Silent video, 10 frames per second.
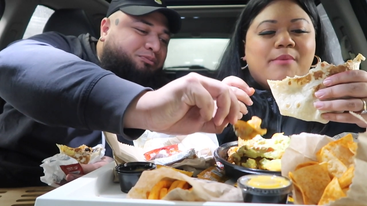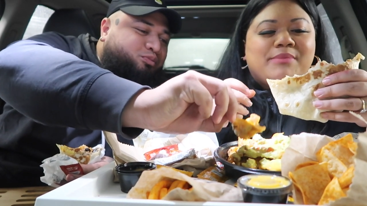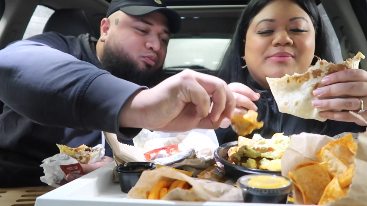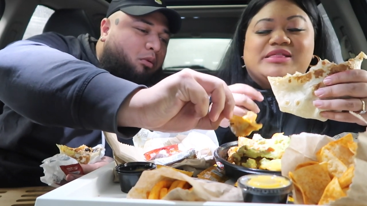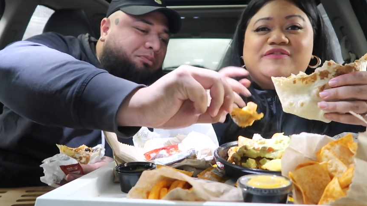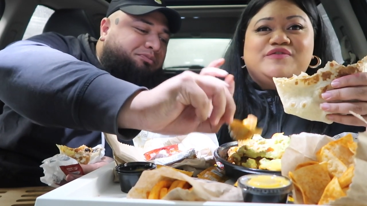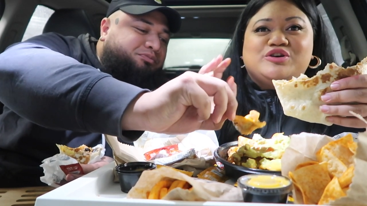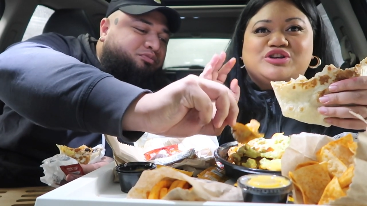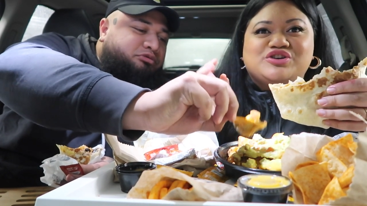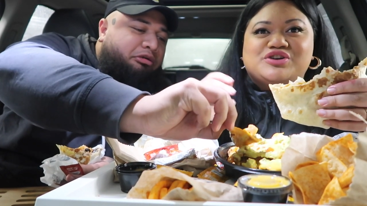Speaker 1: Maybe they feel
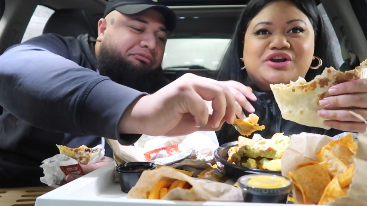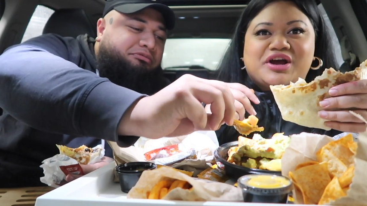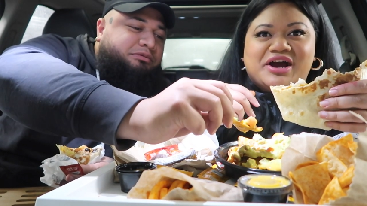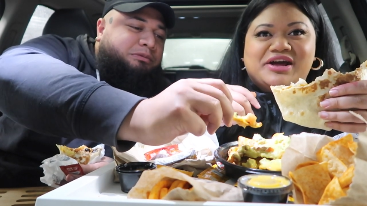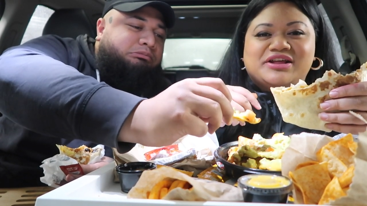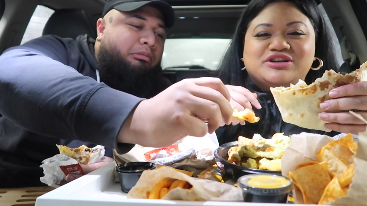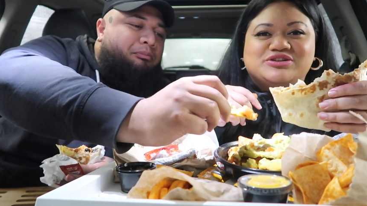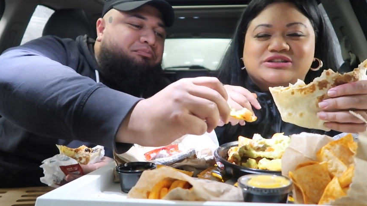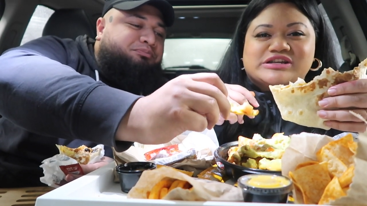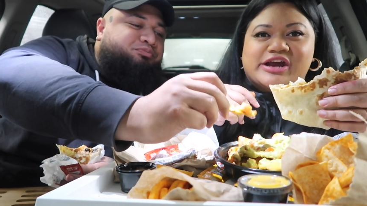because you're a guy, they
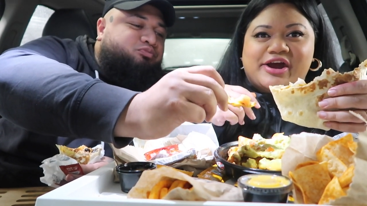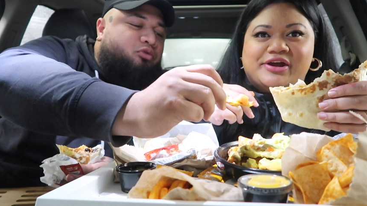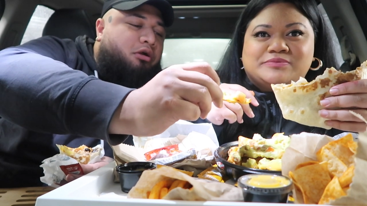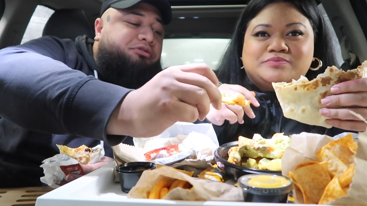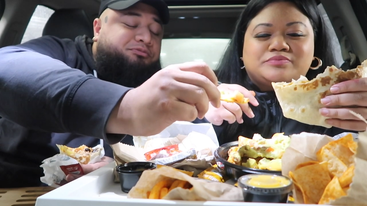shouldn't say hi.